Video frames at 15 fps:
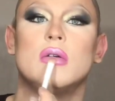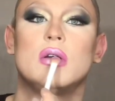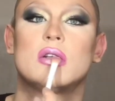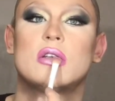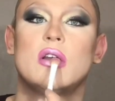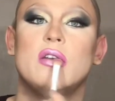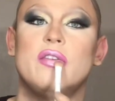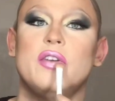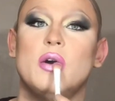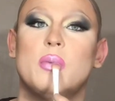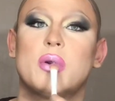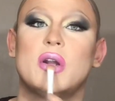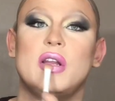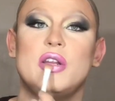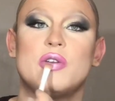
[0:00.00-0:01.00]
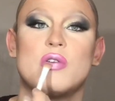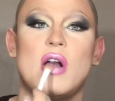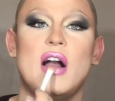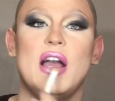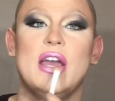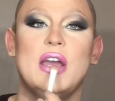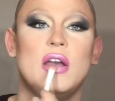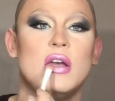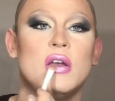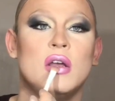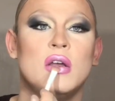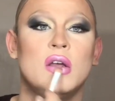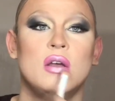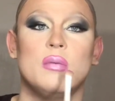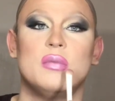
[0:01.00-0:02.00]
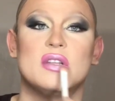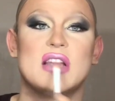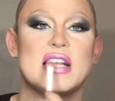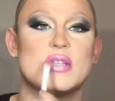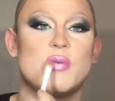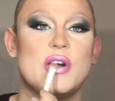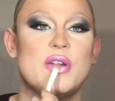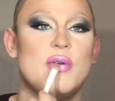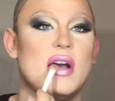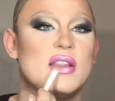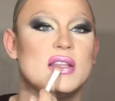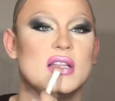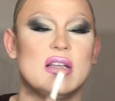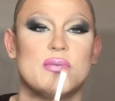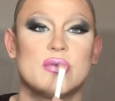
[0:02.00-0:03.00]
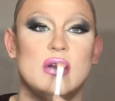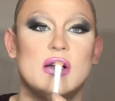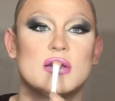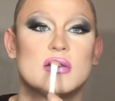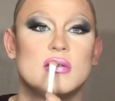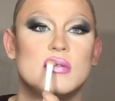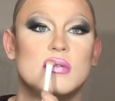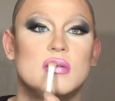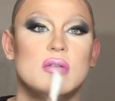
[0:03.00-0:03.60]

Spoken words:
It's gonna feel pretty dry, but that's why you add the lip gloss.